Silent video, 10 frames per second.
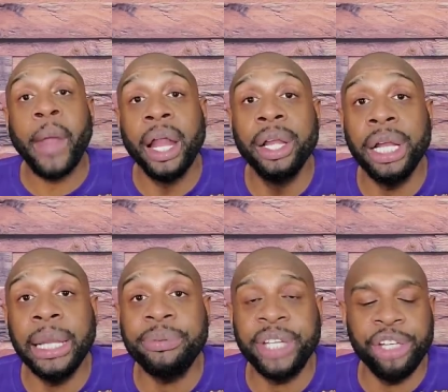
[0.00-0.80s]

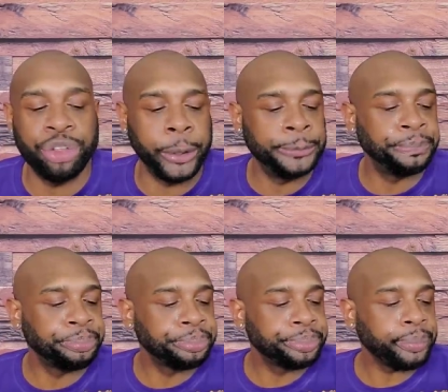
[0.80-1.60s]
Lilibet's teacher
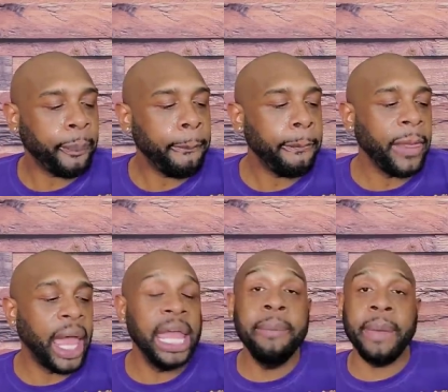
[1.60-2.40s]

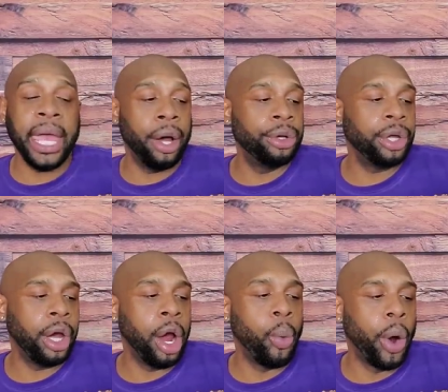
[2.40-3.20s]
emailed
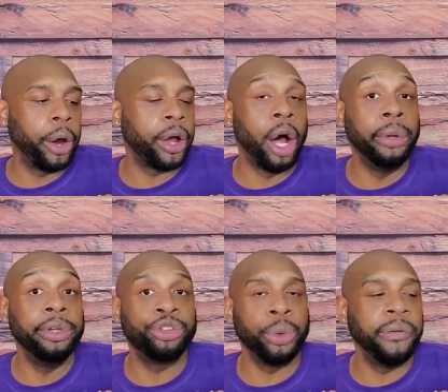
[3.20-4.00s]
her work
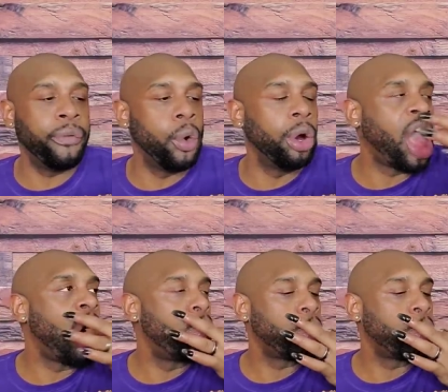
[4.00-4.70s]
on the 24th.